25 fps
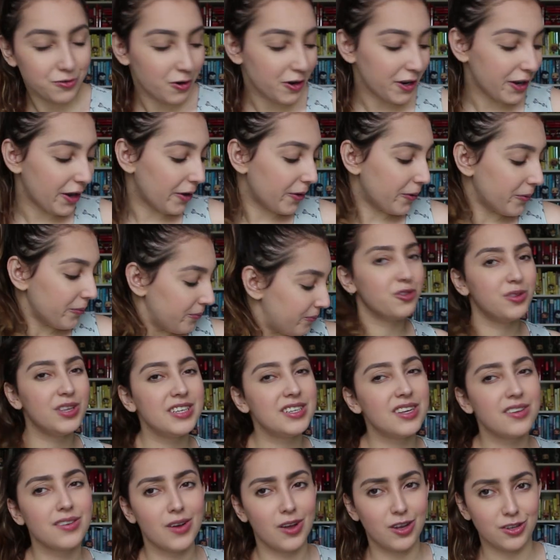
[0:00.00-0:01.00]
for you. So
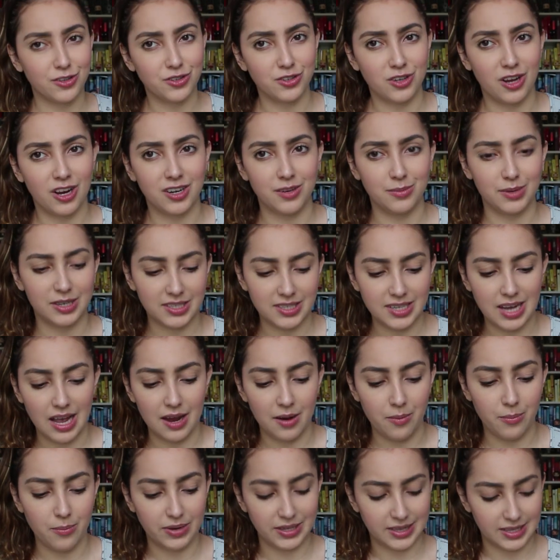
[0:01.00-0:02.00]
these I've also talked about a
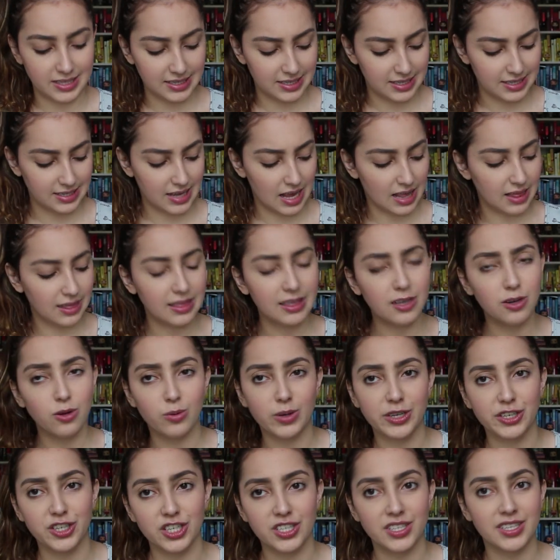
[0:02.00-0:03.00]
ton but this is Little
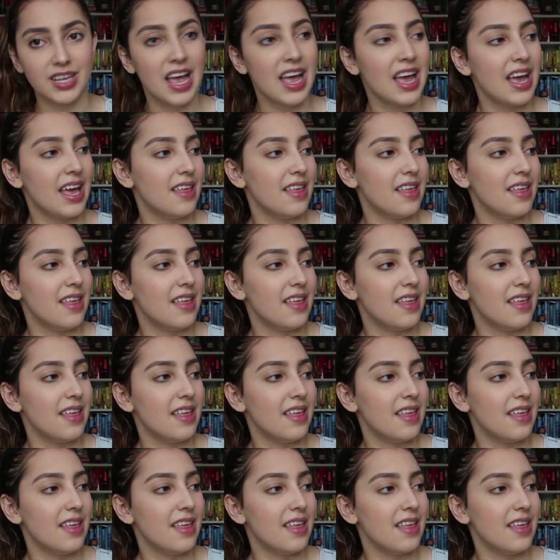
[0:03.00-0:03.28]
Witches.